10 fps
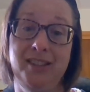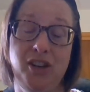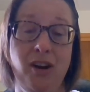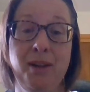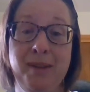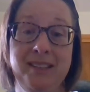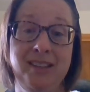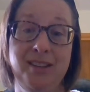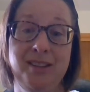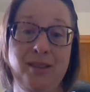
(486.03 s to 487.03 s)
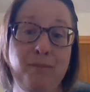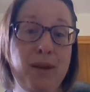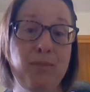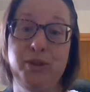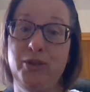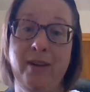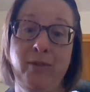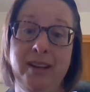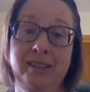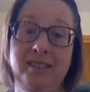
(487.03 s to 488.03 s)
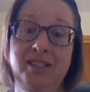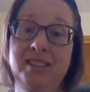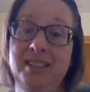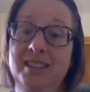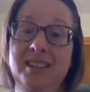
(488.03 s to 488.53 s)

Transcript: chalk messages on people's driveways just